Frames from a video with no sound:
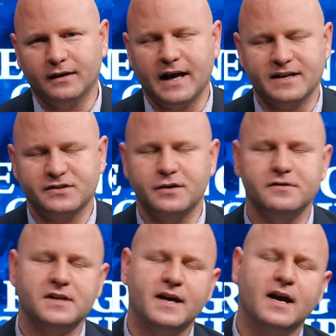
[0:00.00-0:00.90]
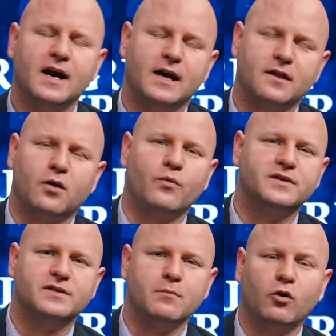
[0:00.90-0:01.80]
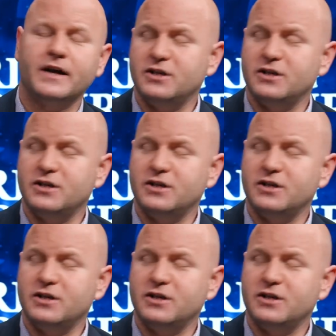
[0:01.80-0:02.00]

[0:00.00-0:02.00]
last Tuesday and then on Wednesday morning,